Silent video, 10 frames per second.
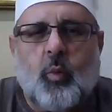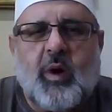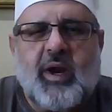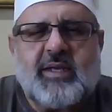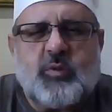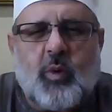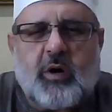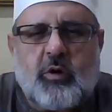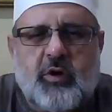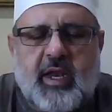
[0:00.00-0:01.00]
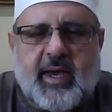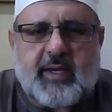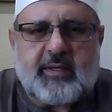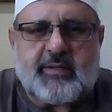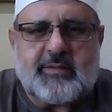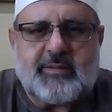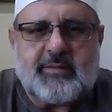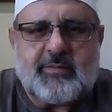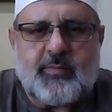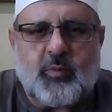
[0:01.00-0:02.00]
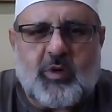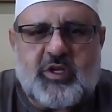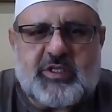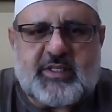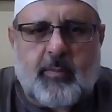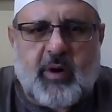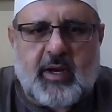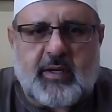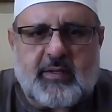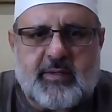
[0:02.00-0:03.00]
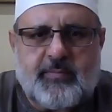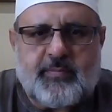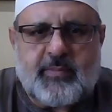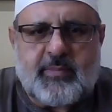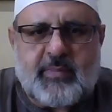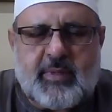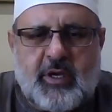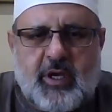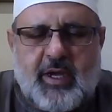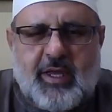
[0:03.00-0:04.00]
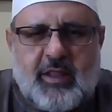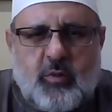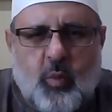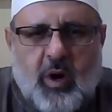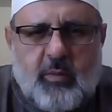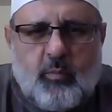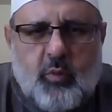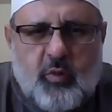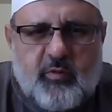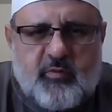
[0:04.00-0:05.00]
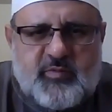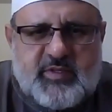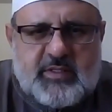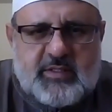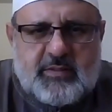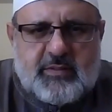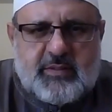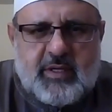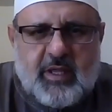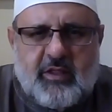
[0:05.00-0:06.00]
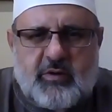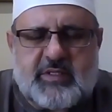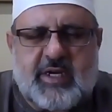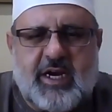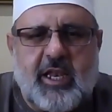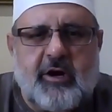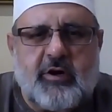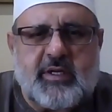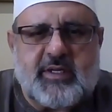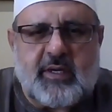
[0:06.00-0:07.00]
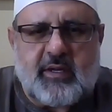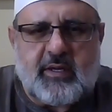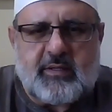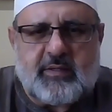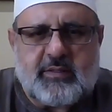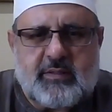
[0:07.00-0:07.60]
What does the water look like when you step on it? The water moves. There is clarity in it.